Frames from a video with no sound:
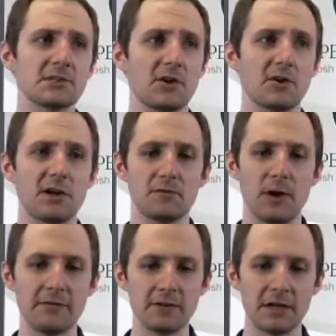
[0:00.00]
So if you
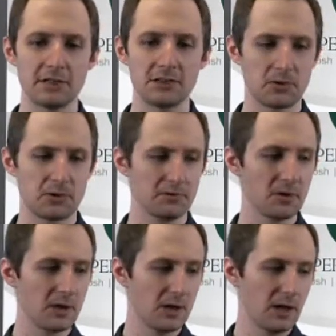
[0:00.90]
have any sort of
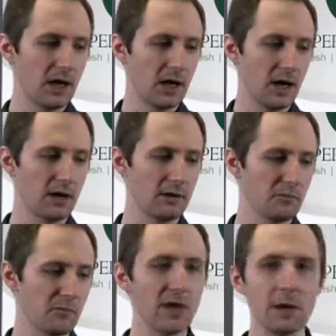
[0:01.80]

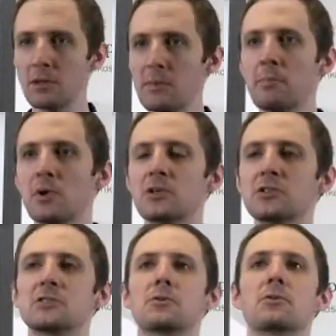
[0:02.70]
family
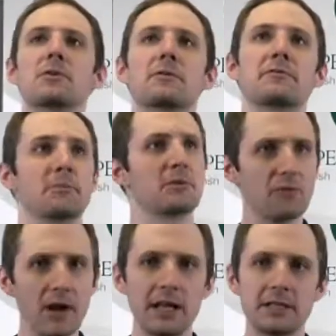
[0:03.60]
members or family
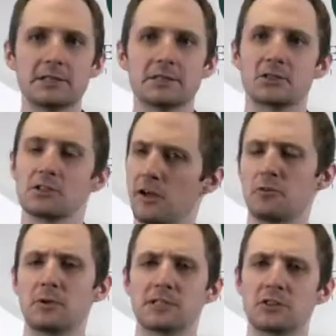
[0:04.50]
friends or just
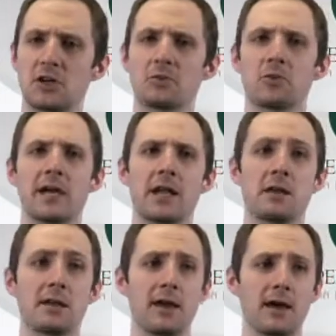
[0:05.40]
loved ones in general that
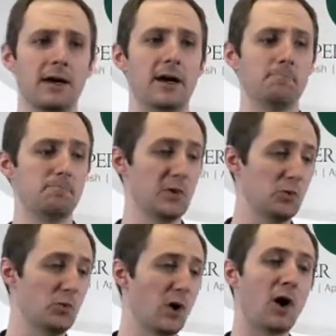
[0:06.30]

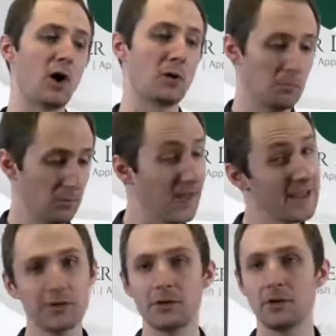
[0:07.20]
you are
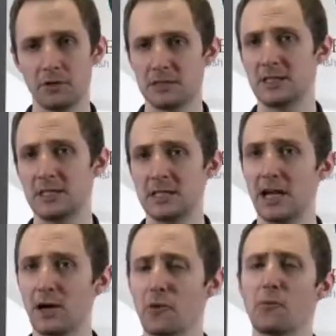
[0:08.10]
likely going to need to
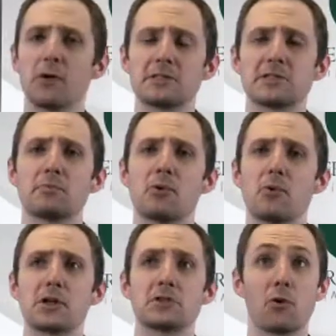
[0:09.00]
care for at some
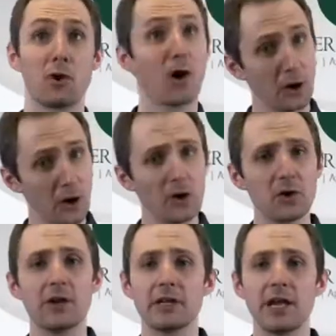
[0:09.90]
point, or are
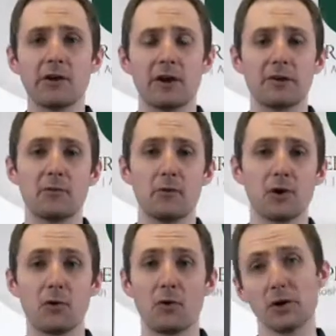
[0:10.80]
currently caring
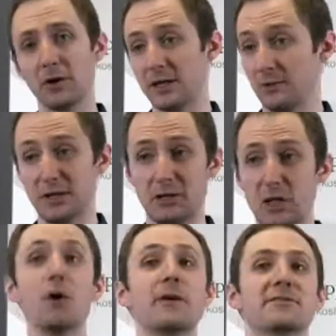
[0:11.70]
for, or even
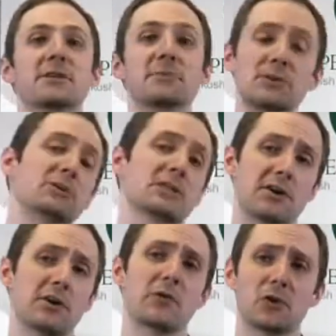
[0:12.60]
know of somebody who is
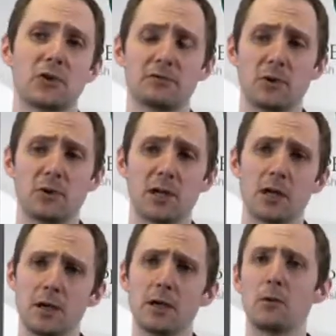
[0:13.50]
caring for a loved one
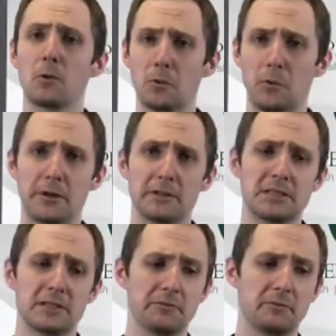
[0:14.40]
or a
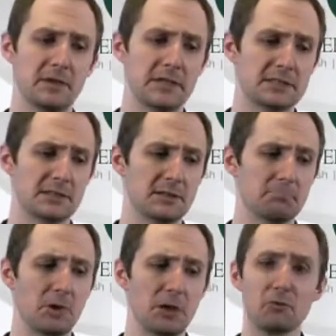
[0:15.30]
relative, it's a
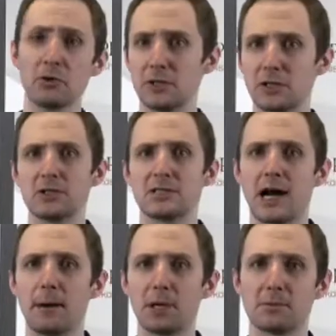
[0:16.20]
really good
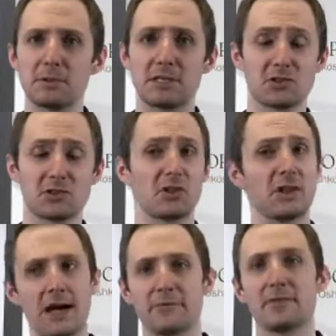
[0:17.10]
topic because there's a
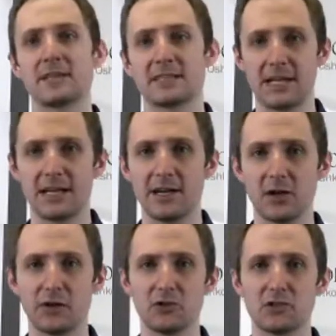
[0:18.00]
lot of things that
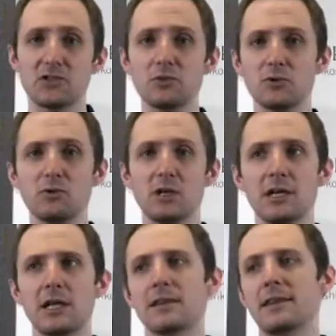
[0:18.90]
caregivers do
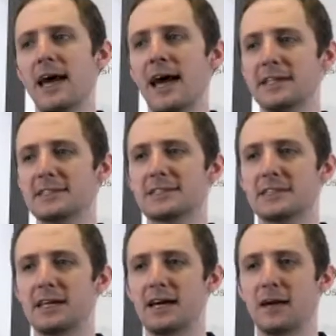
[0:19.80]
that
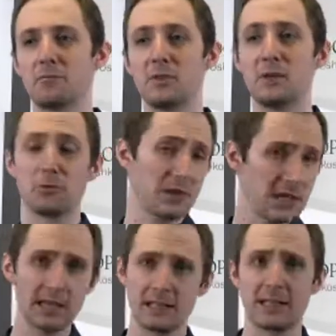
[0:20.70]

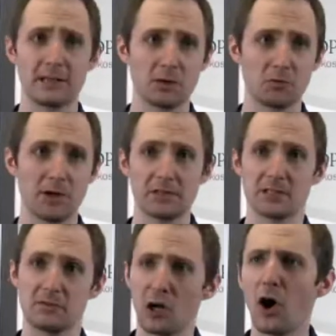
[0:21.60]
thinking that they're
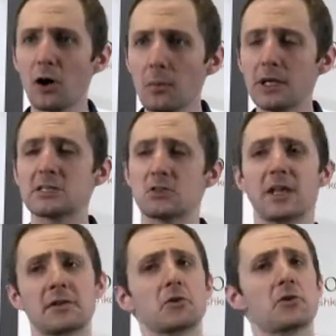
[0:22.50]
relatively harmless or
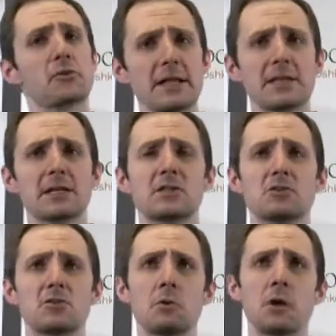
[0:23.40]
that they're the right thing to
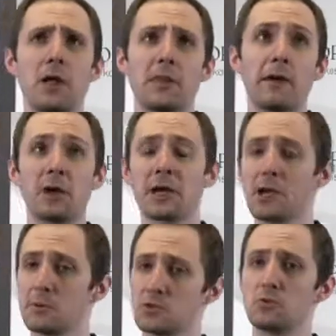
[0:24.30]
do, that when it
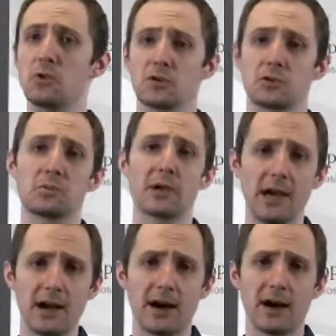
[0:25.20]
comes to long-term
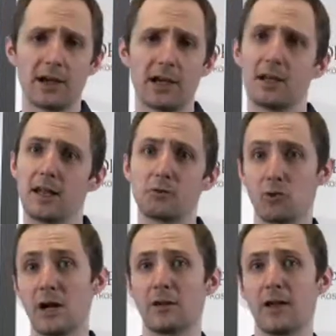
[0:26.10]
care can
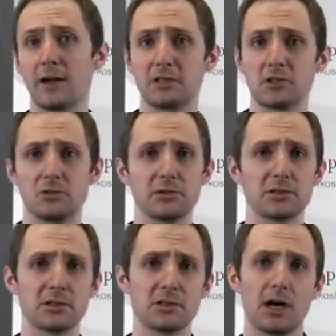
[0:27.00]
create a lot of
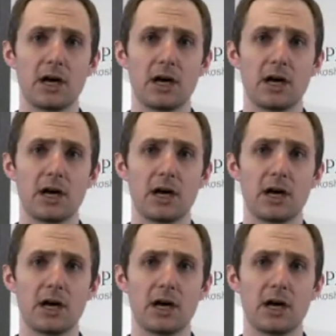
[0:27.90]
issues,